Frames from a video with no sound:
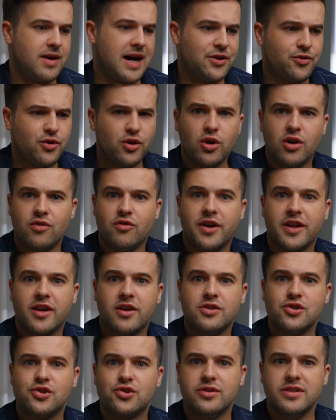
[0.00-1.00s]
I do a lot of run and
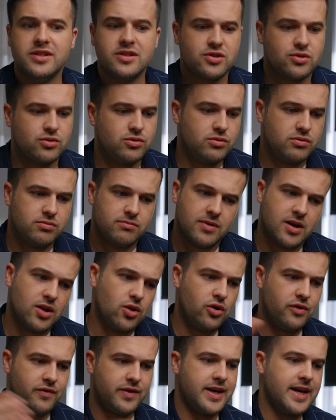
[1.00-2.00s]
gun shooting, so a
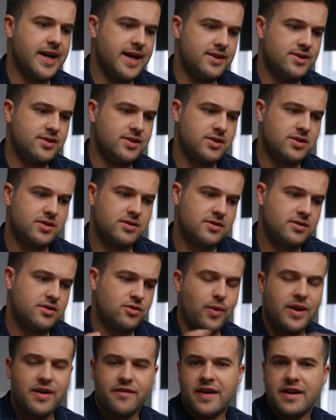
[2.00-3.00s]
lot of it is
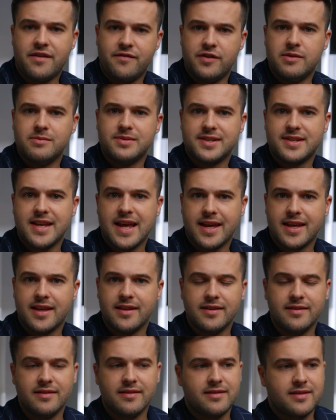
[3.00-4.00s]
25 frames a
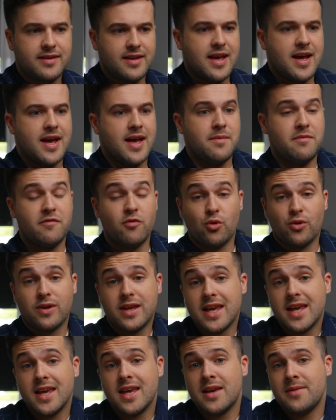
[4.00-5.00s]
second,
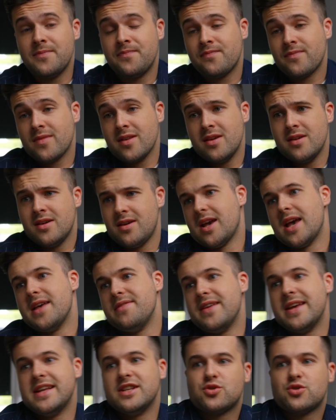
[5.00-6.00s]
4K, and then